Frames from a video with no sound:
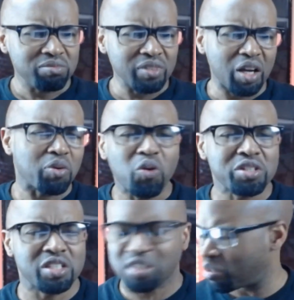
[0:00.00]
Of
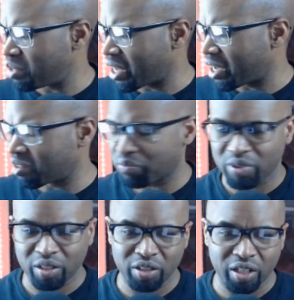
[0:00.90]
course, it's gonna be like,
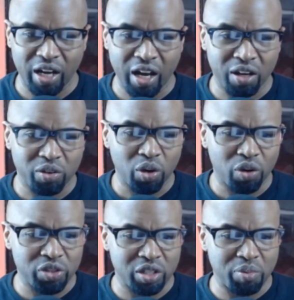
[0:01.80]
I don't know
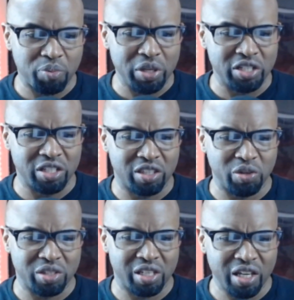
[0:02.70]
if it's gonna be P G
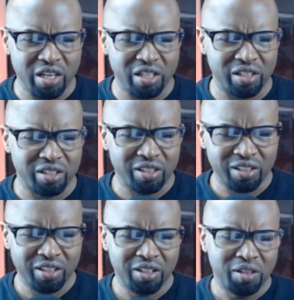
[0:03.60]
thirteen,
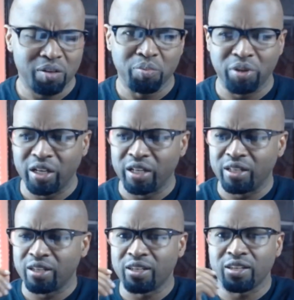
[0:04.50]

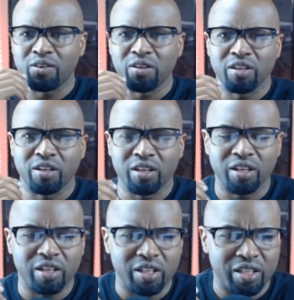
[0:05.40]
but
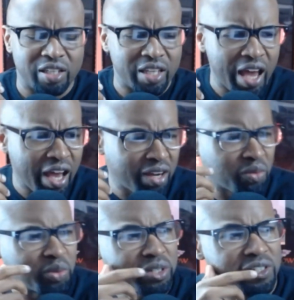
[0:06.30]
that
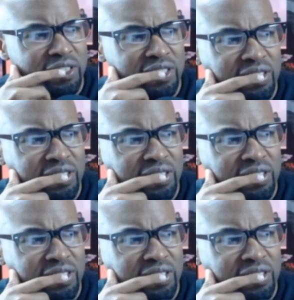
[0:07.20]
was.